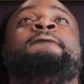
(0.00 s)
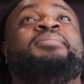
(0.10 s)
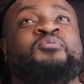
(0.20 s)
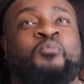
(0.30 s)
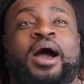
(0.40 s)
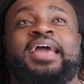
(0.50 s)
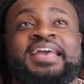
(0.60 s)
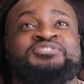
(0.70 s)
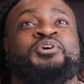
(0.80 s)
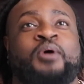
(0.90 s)
What
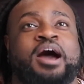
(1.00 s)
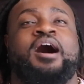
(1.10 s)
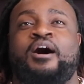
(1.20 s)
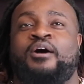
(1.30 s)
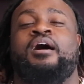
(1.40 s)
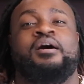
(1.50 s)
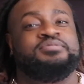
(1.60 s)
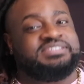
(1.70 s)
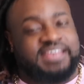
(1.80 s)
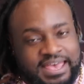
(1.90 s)
is going on
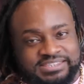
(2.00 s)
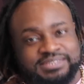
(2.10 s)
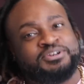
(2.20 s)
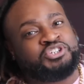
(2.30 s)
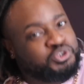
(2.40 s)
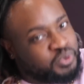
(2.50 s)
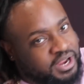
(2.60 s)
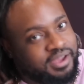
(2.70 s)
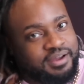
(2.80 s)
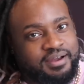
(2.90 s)
Sesame
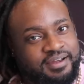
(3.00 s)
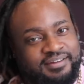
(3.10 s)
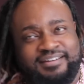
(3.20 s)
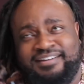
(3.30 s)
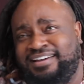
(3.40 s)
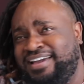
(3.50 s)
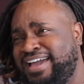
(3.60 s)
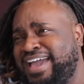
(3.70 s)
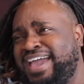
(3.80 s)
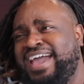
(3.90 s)
Street, girl?
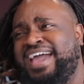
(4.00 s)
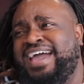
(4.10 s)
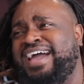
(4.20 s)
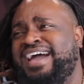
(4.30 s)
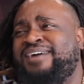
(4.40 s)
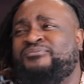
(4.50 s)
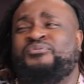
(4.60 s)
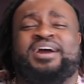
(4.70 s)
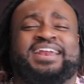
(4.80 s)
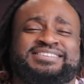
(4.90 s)

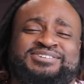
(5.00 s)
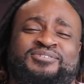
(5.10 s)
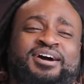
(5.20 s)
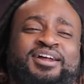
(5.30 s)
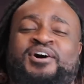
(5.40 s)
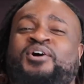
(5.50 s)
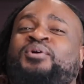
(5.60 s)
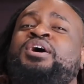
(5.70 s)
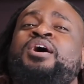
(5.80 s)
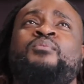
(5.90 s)
What is going
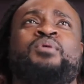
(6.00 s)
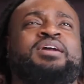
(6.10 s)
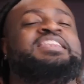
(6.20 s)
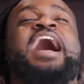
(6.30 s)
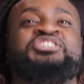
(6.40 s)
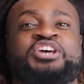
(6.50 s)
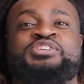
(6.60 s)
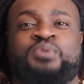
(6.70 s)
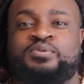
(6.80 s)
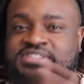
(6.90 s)
on? Not
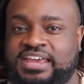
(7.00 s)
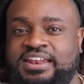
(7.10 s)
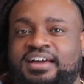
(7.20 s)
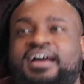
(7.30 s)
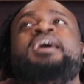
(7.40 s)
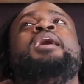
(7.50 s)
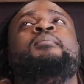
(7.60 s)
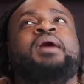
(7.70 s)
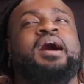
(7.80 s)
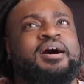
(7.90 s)
just Rosita,
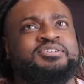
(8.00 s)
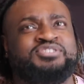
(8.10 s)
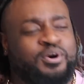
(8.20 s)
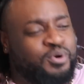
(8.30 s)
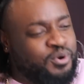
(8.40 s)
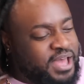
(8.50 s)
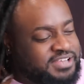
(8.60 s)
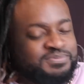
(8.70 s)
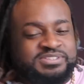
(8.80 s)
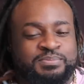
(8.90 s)
but also who
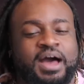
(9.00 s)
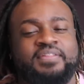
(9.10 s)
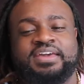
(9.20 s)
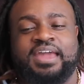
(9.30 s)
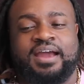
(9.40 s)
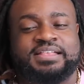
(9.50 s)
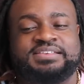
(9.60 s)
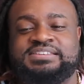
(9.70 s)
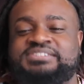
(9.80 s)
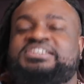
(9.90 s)
else with some other
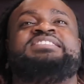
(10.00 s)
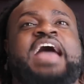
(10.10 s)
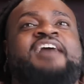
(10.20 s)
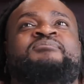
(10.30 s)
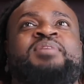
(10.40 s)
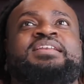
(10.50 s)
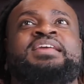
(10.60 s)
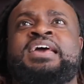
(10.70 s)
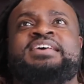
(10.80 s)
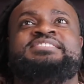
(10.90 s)
characters that just have
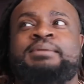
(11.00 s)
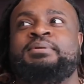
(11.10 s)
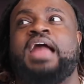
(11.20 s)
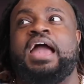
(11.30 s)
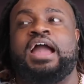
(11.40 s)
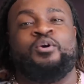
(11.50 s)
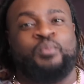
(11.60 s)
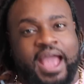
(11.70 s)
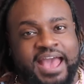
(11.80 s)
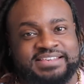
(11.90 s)
been seeming like
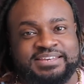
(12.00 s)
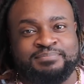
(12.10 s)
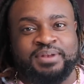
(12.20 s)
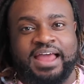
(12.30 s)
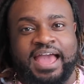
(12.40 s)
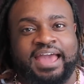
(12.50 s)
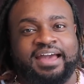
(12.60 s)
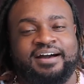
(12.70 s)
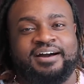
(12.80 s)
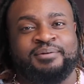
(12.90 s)
harassing black
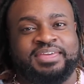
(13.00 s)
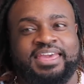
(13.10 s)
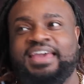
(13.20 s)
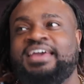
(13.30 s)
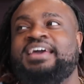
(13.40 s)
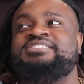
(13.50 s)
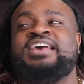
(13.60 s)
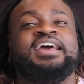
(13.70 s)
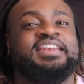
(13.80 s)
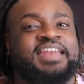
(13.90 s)
kids,
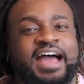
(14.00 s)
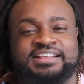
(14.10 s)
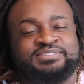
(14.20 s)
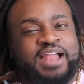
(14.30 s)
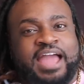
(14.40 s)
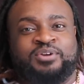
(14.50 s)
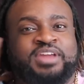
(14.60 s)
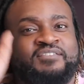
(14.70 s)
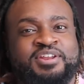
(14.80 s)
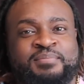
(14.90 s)
not like
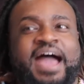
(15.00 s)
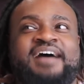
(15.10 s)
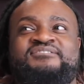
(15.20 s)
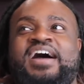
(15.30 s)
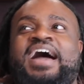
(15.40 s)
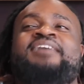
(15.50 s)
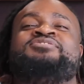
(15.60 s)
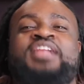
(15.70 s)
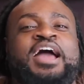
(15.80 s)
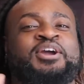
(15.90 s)
giving them high
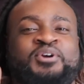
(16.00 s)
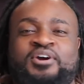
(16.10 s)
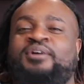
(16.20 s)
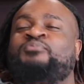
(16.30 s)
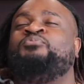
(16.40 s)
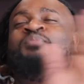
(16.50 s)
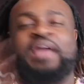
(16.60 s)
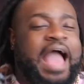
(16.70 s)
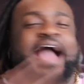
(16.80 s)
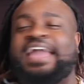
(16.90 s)
fives? Like, girl,
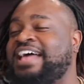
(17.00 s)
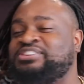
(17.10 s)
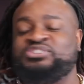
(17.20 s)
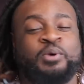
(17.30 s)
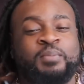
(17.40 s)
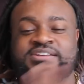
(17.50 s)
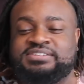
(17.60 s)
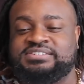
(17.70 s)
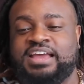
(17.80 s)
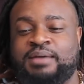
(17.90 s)
I got so much to
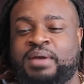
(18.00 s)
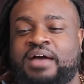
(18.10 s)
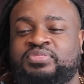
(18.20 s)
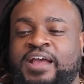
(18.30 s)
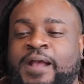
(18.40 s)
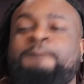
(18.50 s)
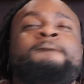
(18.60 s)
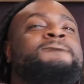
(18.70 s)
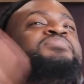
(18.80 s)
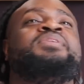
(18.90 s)
say about that.
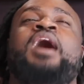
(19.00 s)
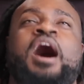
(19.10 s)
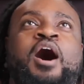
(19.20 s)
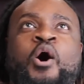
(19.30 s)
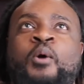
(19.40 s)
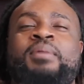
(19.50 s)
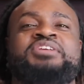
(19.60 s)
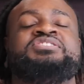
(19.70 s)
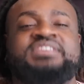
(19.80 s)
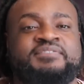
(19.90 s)
A whole
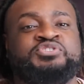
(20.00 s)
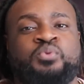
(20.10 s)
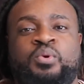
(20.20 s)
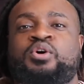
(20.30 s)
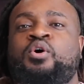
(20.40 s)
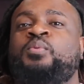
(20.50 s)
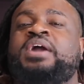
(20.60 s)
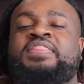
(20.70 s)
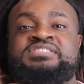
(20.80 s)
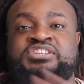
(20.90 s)
bunch of stuff is going on. We
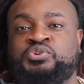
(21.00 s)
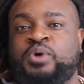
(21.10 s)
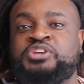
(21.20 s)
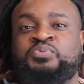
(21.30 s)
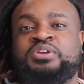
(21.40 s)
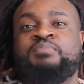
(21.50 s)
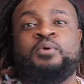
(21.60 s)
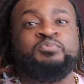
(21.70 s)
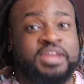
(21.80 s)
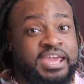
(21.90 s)
got the situation with
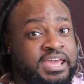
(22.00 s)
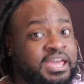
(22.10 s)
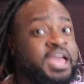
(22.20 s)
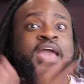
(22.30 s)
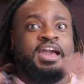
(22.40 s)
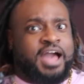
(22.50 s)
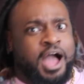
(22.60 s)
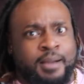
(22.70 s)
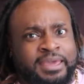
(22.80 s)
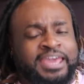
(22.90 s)
Monique
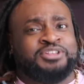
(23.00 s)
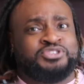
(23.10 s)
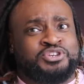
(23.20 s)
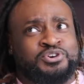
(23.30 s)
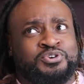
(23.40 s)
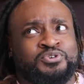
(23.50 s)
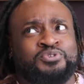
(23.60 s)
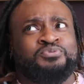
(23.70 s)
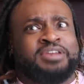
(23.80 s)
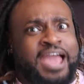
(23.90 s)
coming to
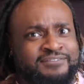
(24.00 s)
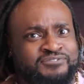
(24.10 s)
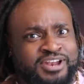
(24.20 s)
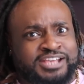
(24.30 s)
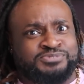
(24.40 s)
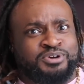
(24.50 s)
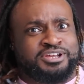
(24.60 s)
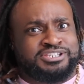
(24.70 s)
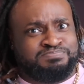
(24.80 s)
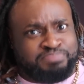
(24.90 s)
Netflix with
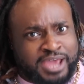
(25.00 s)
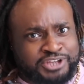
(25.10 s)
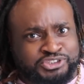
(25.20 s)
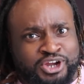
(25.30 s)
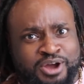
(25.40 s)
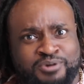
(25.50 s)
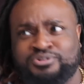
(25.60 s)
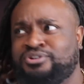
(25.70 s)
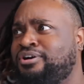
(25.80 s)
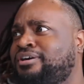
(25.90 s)
a special.
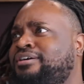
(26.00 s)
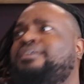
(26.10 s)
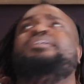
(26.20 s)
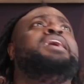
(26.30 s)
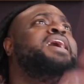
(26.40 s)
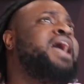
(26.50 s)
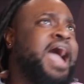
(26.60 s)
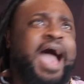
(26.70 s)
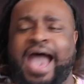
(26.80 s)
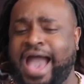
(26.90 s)
Girl,
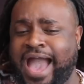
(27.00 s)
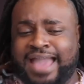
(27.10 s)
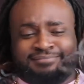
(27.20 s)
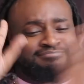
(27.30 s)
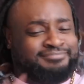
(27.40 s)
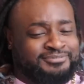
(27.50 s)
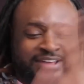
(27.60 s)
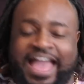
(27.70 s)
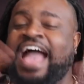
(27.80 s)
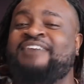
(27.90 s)
I
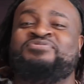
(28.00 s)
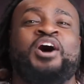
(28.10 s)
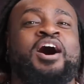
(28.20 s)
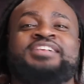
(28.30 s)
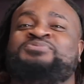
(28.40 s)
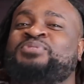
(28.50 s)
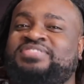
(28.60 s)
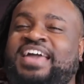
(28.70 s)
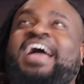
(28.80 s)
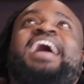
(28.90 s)
have thoughts with
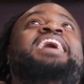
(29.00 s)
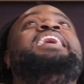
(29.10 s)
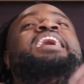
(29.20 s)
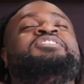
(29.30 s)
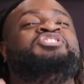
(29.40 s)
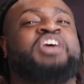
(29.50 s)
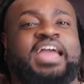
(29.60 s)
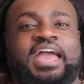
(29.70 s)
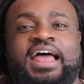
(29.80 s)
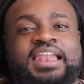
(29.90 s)
that.
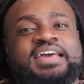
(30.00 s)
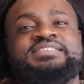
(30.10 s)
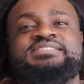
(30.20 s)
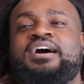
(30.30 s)
Jay Ellis